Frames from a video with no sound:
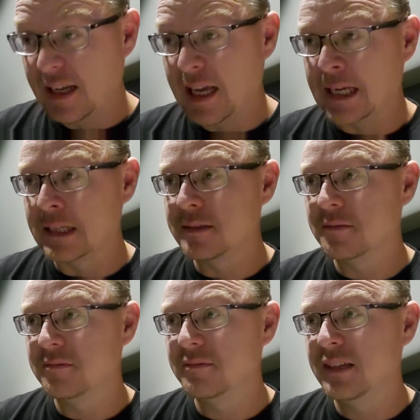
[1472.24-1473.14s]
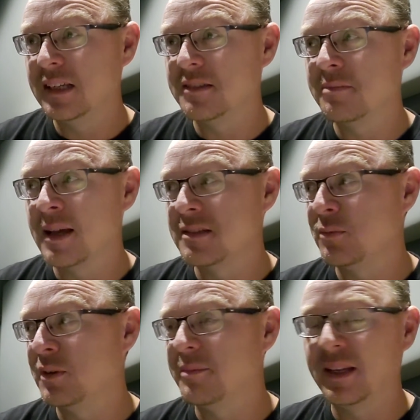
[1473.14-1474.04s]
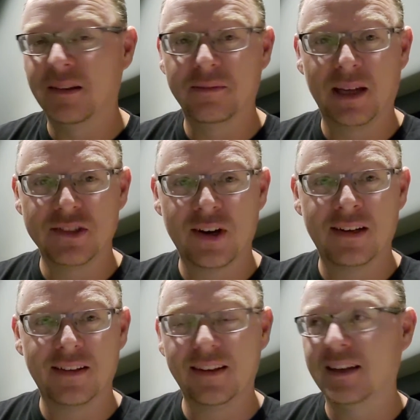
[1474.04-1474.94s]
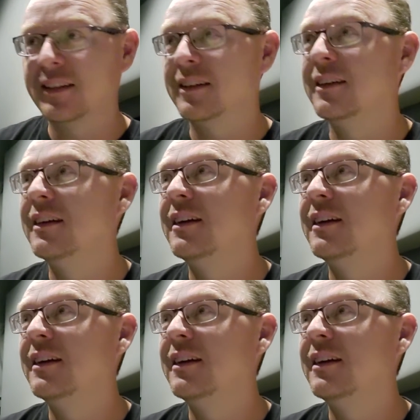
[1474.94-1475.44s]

and it's messing with me on my train of thought here.